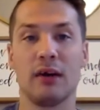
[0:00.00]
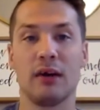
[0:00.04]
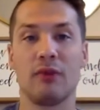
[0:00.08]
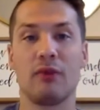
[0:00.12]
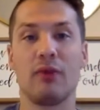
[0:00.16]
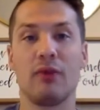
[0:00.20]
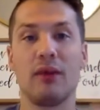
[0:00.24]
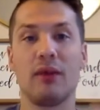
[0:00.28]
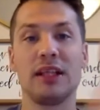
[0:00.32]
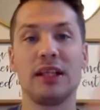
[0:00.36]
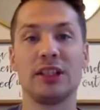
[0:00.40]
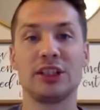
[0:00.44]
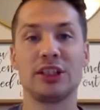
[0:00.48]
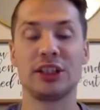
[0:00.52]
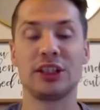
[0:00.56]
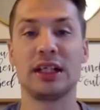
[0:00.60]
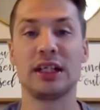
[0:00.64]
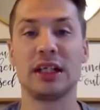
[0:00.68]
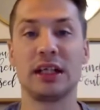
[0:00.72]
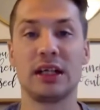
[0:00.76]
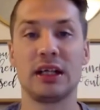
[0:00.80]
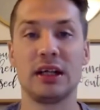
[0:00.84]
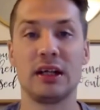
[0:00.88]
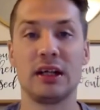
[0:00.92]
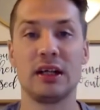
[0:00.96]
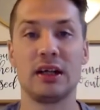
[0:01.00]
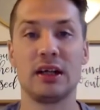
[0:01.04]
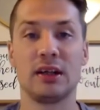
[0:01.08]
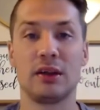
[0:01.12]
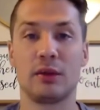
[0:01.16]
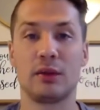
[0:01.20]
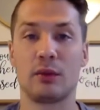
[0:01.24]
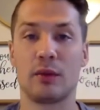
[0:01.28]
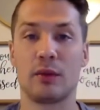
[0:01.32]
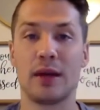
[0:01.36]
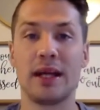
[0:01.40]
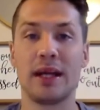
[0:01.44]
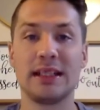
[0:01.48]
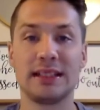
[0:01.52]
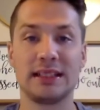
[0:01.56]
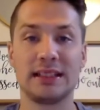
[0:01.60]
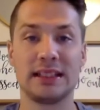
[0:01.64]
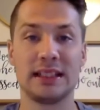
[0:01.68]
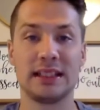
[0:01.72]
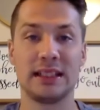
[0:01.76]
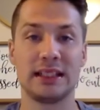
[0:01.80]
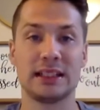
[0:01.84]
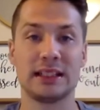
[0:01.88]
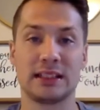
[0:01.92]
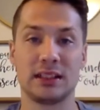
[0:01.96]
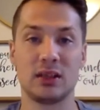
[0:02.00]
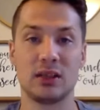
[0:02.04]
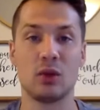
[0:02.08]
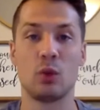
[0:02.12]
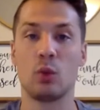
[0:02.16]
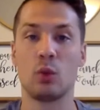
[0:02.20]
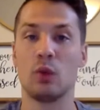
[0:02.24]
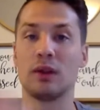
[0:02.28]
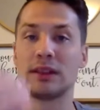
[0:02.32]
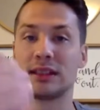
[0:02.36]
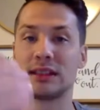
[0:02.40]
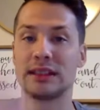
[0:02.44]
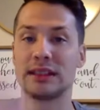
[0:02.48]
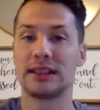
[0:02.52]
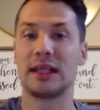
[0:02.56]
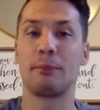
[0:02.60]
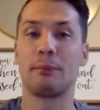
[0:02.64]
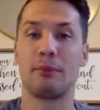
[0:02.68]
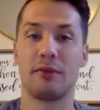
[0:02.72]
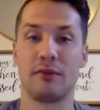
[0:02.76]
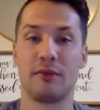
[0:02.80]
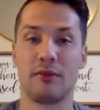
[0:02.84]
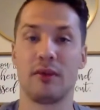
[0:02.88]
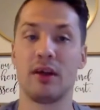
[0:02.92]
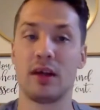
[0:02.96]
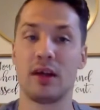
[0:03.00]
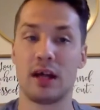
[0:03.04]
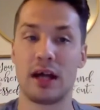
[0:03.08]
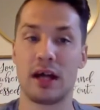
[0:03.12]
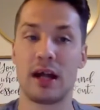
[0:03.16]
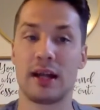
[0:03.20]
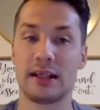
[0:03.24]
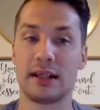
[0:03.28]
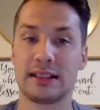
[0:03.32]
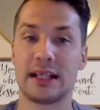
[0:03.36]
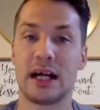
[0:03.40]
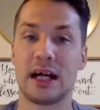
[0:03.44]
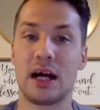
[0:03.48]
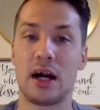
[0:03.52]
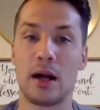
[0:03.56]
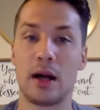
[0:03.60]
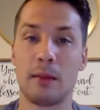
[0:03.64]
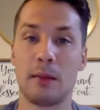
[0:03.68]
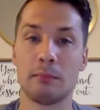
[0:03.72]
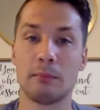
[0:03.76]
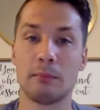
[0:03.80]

finishing the race is one step at a time.